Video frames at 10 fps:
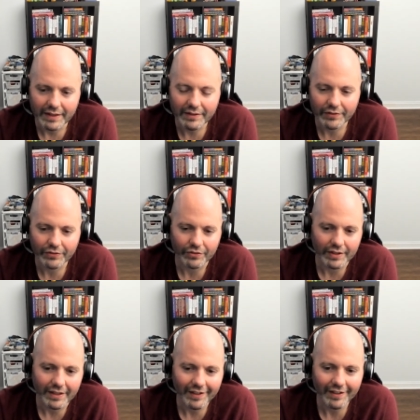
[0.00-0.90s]

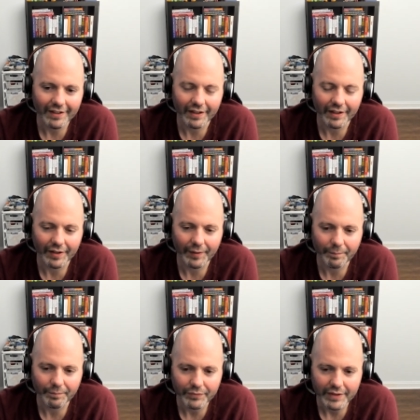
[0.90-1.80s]
industry
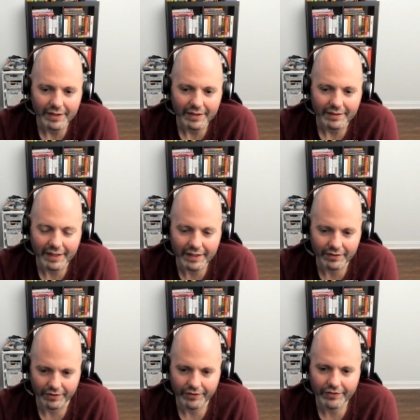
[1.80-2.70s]

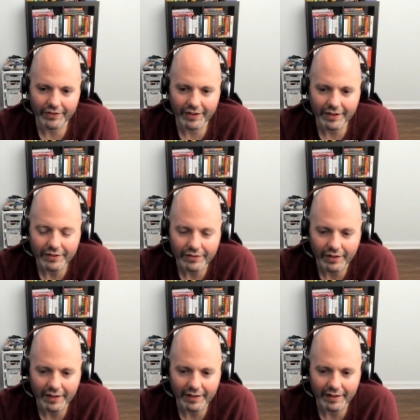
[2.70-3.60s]
leaders,
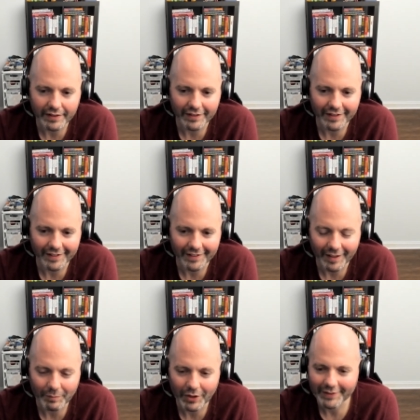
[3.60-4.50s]
right? And
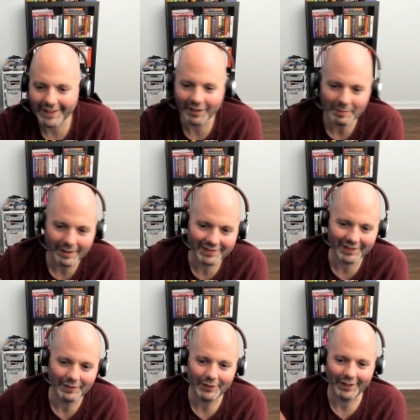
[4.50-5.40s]
I'm not counting
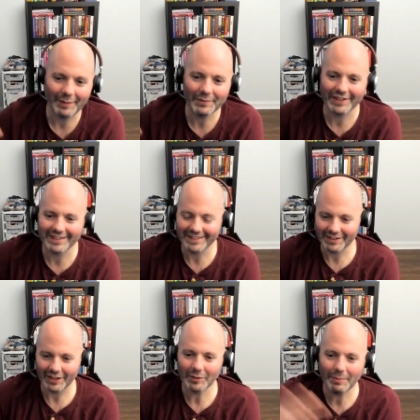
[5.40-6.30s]
myself here. I'm saying
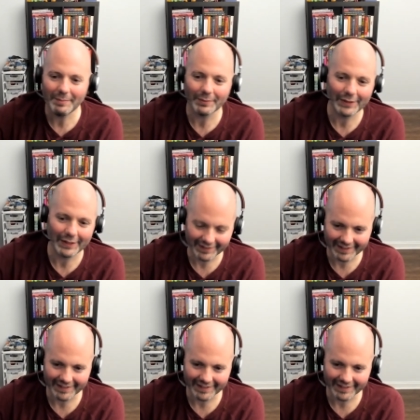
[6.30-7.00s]
that there are other people out